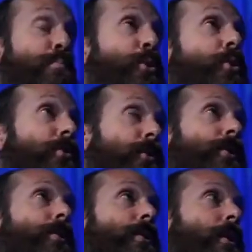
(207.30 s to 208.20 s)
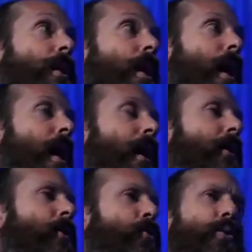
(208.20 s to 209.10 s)
it's beautiful
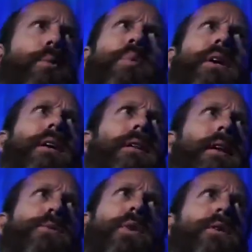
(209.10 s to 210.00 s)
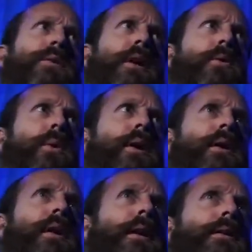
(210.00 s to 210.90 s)
and creepy, like it's one of those like
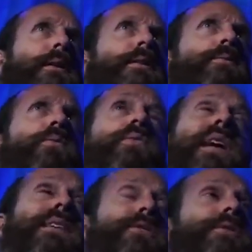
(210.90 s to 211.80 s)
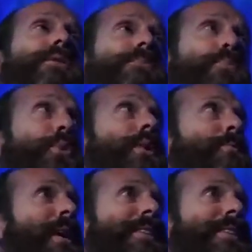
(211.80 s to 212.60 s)
weird, like nature's pretty